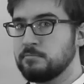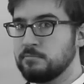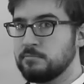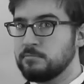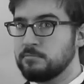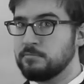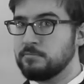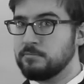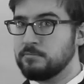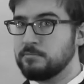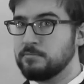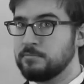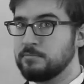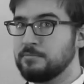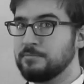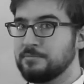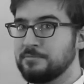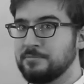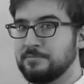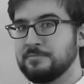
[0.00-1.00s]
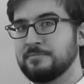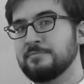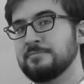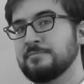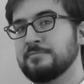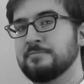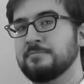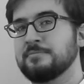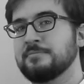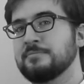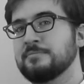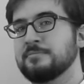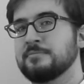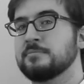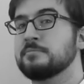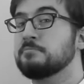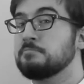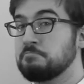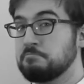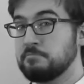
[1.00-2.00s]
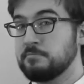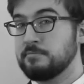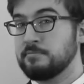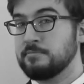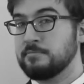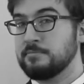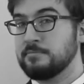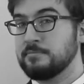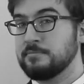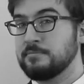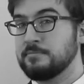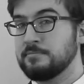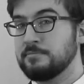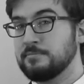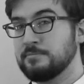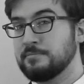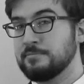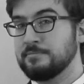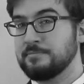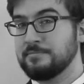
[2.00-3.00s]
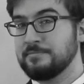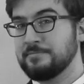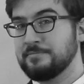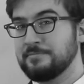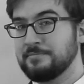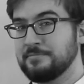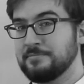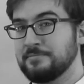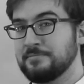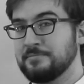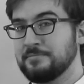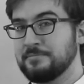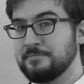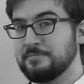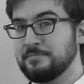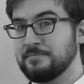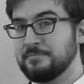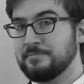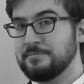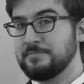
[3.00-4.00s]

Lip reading: No words are spoken by the person on screen.